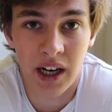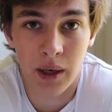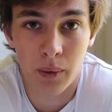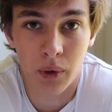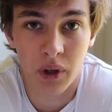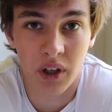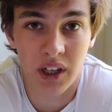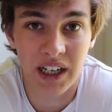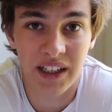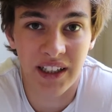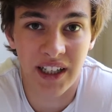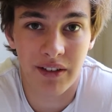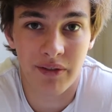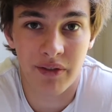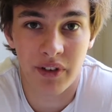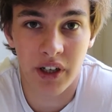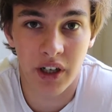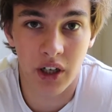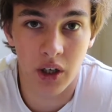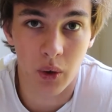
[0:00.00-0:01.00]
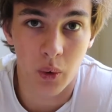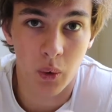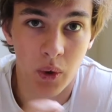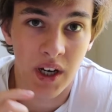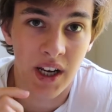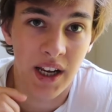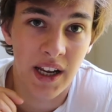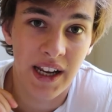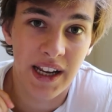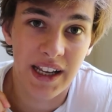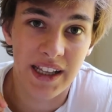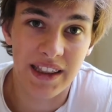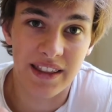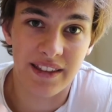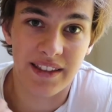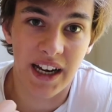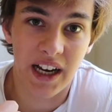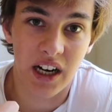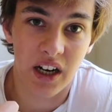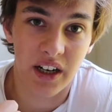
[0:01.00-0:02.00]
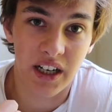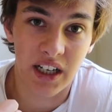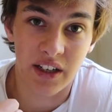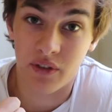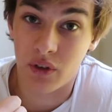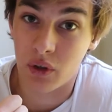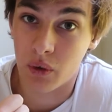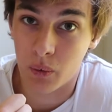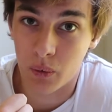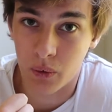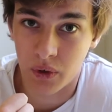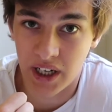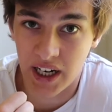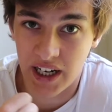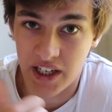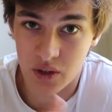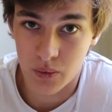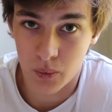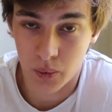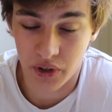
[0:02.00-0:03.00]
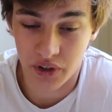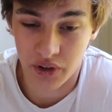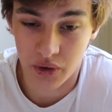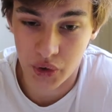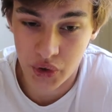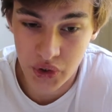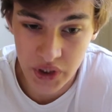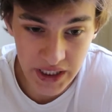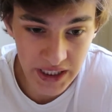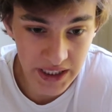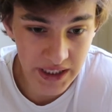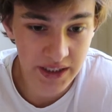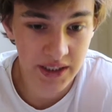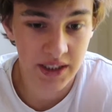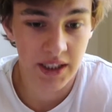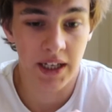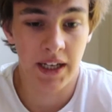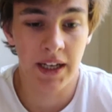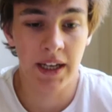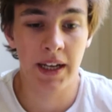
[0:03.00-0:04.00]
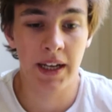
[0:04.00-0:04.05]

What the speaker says: I will link that video there if you guys want to see it.